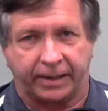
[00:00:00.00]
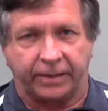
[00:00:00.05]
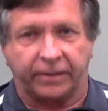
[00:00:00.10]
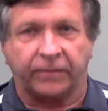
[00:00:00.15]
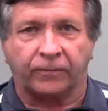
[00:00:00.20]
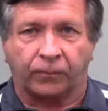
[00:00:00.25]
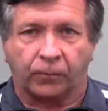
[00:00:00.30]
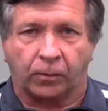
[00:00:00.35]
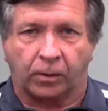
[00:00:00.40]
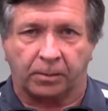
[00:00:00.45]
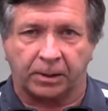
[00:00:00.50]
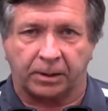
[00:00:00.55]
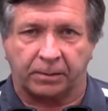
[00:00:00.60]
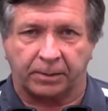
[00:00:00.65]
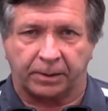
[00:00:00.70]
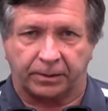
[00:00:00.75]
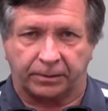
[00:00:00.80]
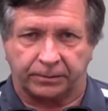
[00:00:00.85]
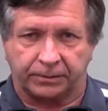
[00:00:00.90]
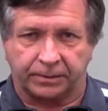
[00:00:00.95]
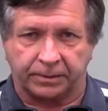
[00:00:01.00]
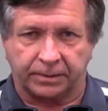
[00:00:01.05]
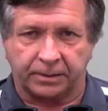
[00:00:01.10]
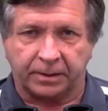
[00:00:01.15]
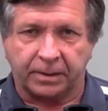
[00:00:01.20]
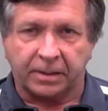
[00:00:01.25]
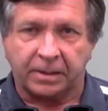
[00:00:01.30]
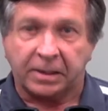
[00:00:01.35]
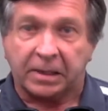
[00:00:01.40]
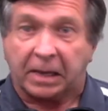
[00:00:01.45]
is 4 millimeters.
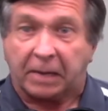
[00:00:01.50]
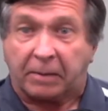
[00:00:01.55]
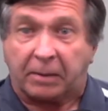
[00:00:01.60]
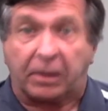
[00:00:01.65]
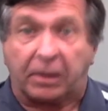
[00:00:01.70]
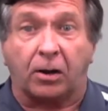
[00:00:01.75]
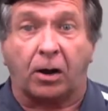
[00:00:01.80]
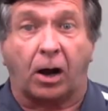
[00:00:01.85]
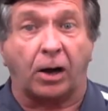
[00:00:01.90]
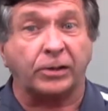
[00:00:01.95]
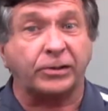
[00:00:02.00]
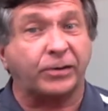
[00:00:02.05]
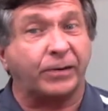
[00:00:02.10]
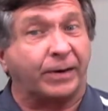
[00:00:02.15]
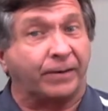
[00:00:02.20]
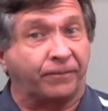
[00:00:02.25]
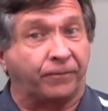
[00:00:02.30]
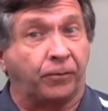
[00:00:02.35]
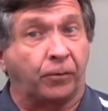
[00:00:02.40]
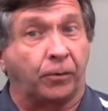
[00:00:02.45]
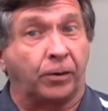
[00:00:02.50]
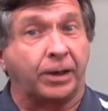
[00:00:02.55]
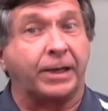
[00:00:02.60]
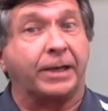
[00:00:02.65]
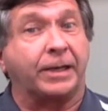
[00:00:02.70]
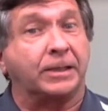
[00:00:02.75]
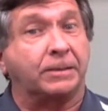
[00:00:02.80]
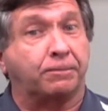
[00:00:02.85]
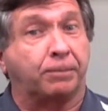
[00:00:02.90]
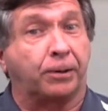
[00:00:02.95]
A bit larger at 40
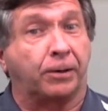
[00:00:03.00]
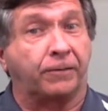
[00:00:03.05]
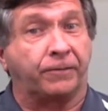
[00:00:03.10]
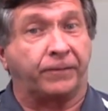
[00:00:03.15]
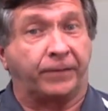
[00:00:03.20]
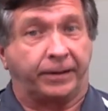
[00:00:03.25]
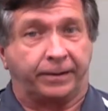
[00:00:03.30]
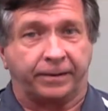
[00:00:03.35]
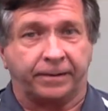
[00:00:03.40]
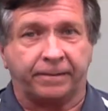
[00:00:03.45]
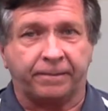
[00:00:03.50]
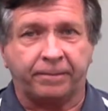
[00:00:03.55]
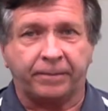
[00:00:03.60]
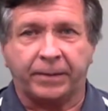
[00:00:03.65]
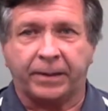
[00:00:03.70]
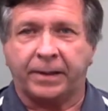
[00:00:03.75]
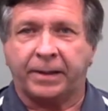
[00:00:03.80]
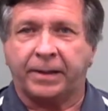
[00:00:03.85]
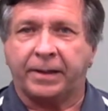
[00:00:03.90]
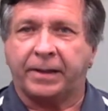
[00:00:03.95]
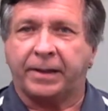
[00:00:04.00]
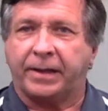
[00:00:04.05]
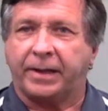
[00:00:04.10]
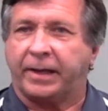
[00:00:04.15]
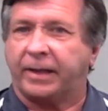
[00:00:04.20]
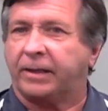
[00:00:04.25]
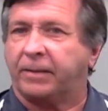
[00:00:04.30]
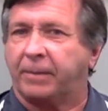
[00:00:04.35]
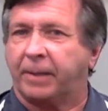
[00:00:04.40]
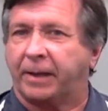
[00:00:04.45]
is perfect.
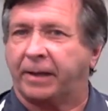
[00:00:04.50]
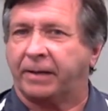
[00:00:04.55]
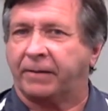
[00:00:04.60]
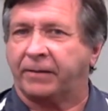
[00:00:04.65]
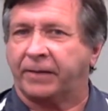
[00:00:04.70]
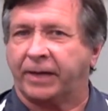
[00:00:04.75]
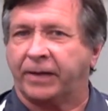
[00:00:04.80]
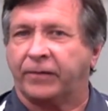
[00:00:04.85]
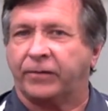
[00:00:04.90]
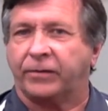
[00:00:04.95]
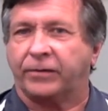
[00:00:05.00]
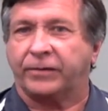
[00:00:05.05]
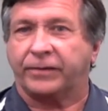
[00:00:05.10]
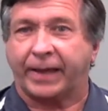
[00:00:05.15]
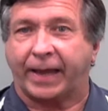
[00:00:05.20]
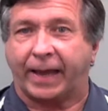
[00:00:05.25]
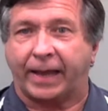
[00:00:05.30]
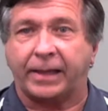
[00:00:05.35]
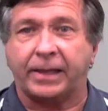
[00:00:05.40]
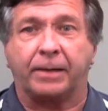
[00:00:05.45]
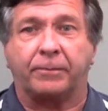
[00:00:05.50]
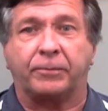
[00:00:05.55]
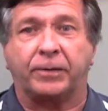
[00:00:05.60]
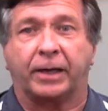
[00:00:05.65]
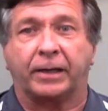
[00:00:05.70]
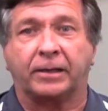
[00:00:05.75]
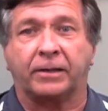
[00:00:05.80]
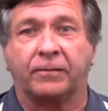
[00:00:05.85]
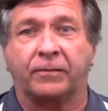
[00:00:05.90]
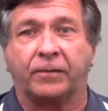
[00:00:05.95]
If the magnification is 10, the
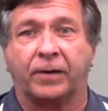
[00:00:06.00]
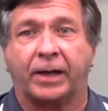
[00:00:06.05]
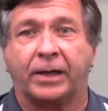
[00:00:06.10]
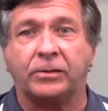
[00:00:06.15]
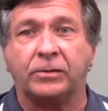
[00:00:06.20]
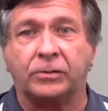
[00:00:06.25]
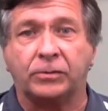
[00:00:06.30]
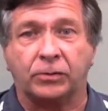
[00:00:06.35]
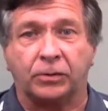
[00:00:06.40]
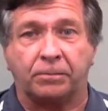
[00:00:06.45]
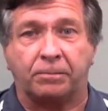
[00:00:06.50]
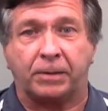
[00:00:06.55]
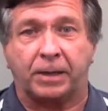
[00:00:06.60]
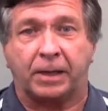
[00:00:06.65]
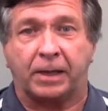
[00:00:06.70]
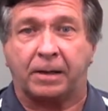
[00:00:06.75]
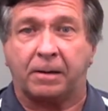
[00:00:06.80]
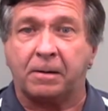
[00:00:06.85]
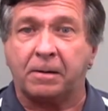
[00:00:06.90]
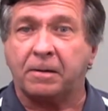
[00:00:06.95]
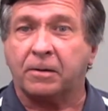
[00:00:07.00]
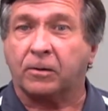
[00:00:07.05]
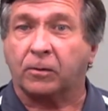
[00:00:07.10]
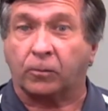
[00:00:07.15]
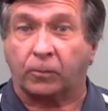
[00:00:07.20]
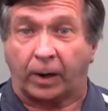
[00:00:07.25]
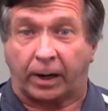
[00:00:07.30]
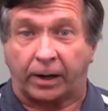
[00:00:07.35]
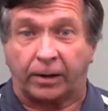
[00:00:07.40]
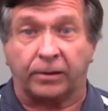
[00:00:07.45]
objective lens should be
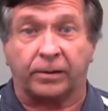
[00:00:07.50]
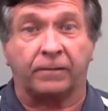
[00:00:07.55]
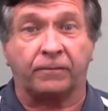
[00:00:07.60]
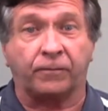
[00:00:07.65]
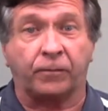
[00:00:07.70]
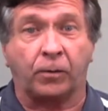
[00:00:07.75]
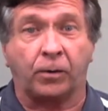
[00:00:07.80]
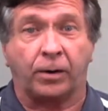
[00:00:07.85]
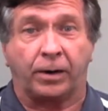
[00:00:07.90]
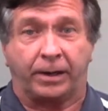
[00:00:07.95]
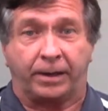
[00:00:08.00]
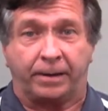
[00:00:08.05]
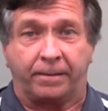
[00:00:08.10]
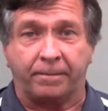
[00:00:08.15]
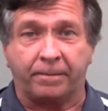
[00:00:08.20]
greater than 40,